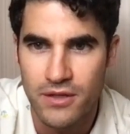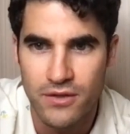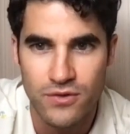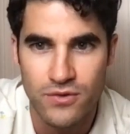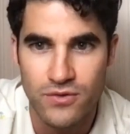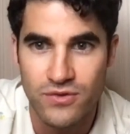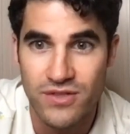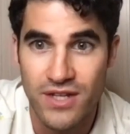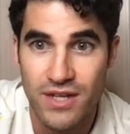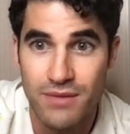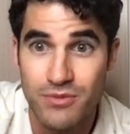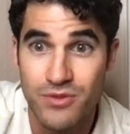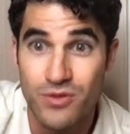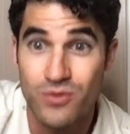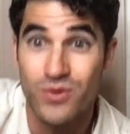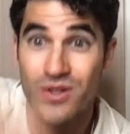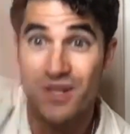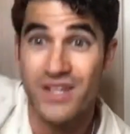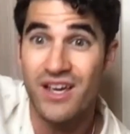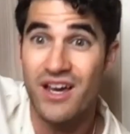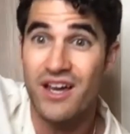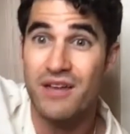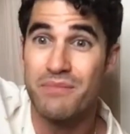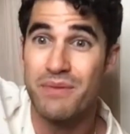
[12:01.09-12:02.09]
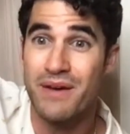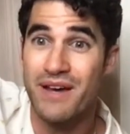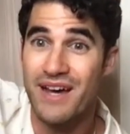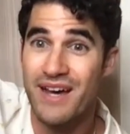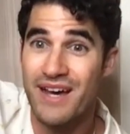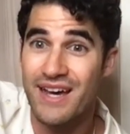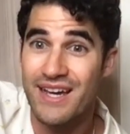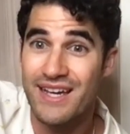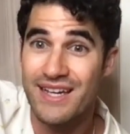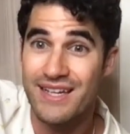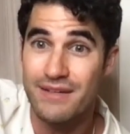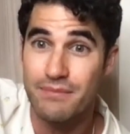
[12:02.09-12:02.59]
whose name's already gone
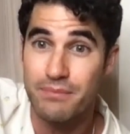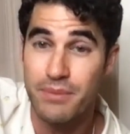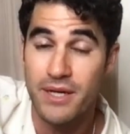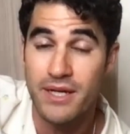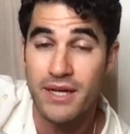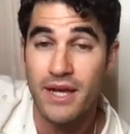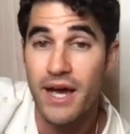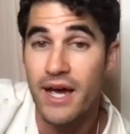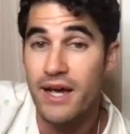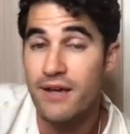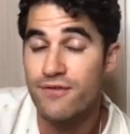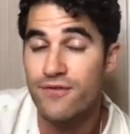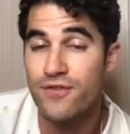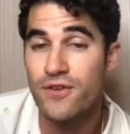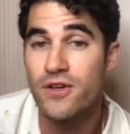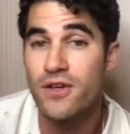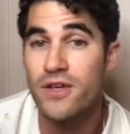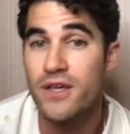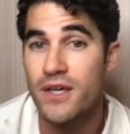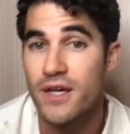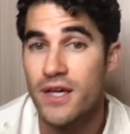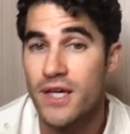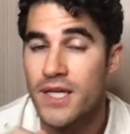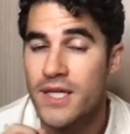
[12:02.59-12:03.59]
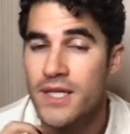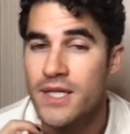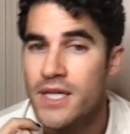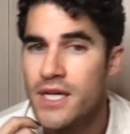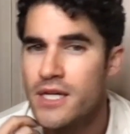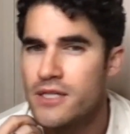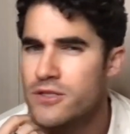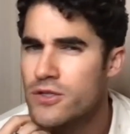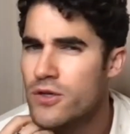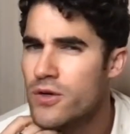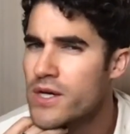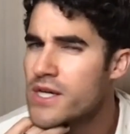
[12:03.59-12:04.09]
by. But I feel you.
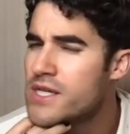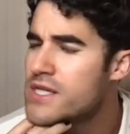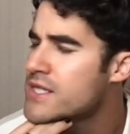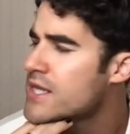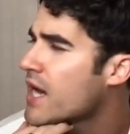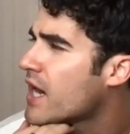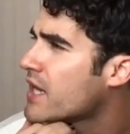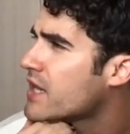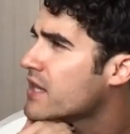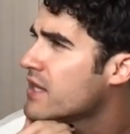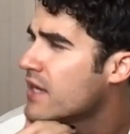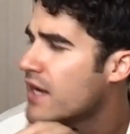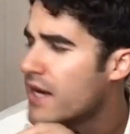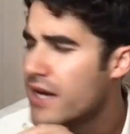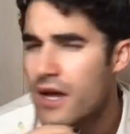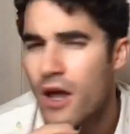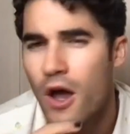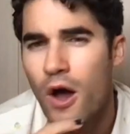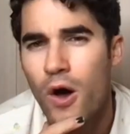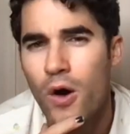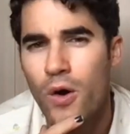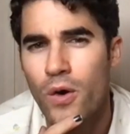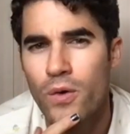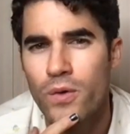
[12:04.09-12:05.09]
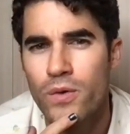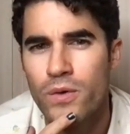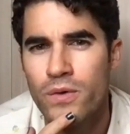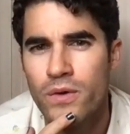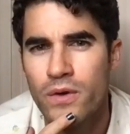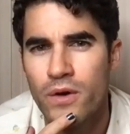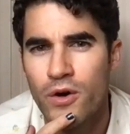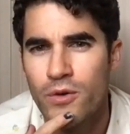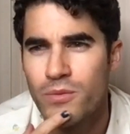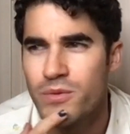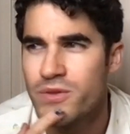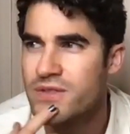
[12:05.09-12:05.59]
It's crazy. I think I
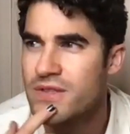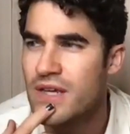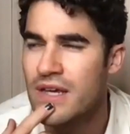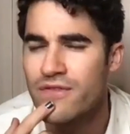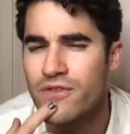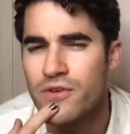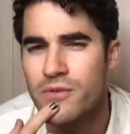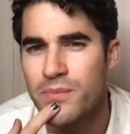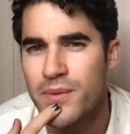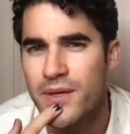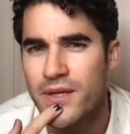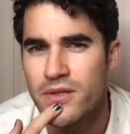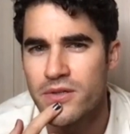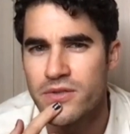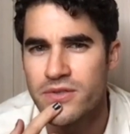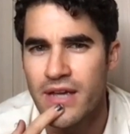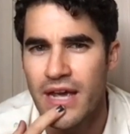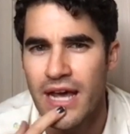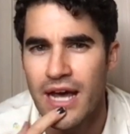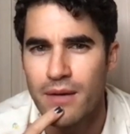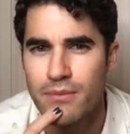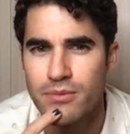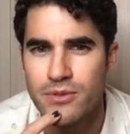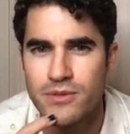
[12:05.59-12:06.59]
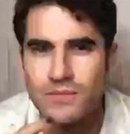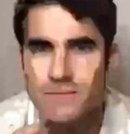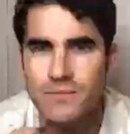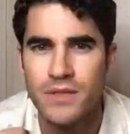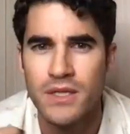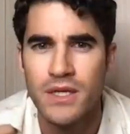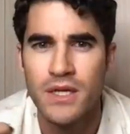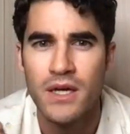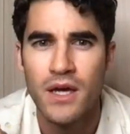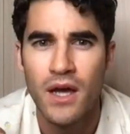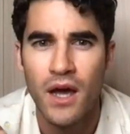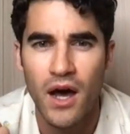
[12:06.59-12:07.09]
own almost every Beatles
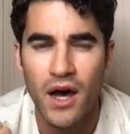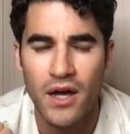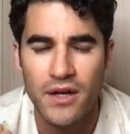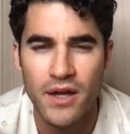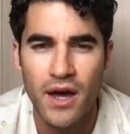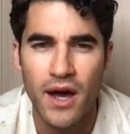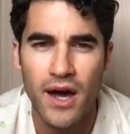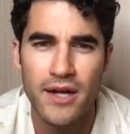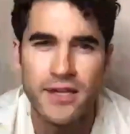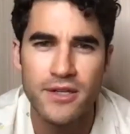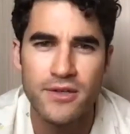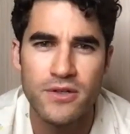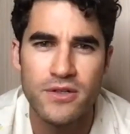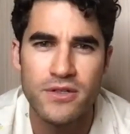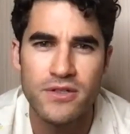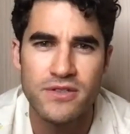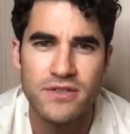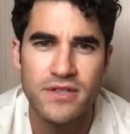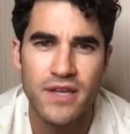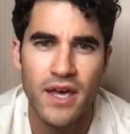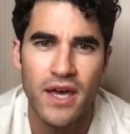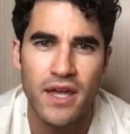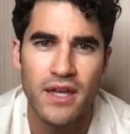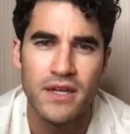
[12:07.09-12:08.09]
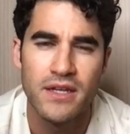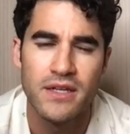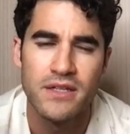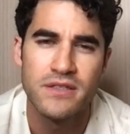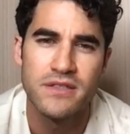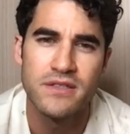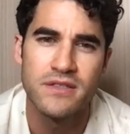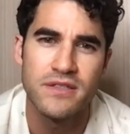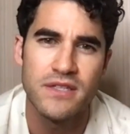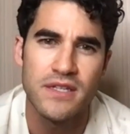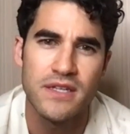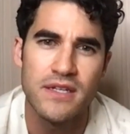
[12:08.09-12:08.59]
album on audio cassette,
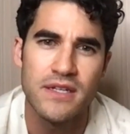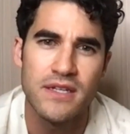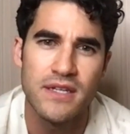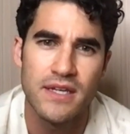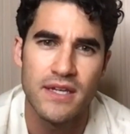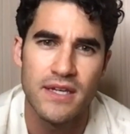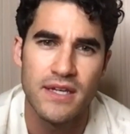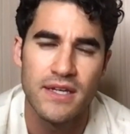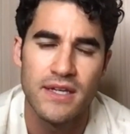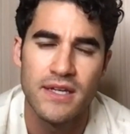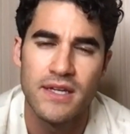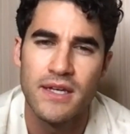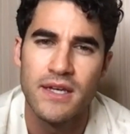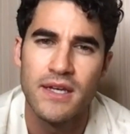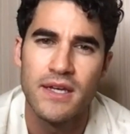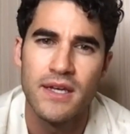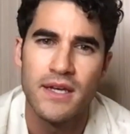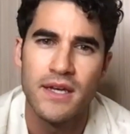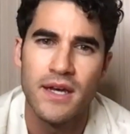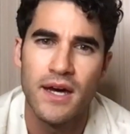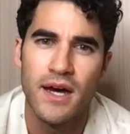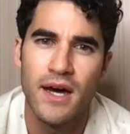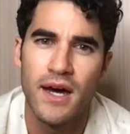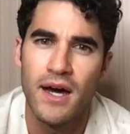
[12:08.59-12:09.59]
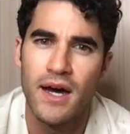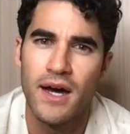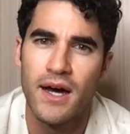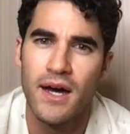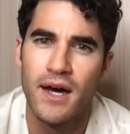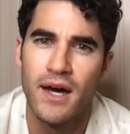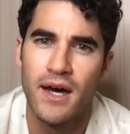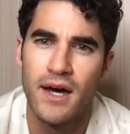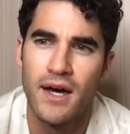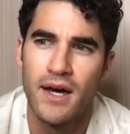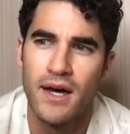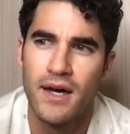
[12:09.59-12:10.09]
CD,
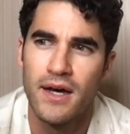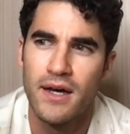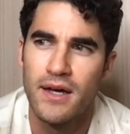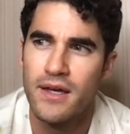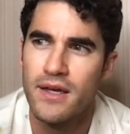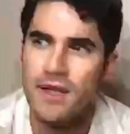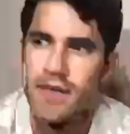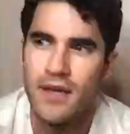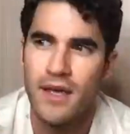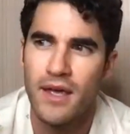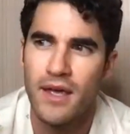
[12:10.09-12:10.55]
like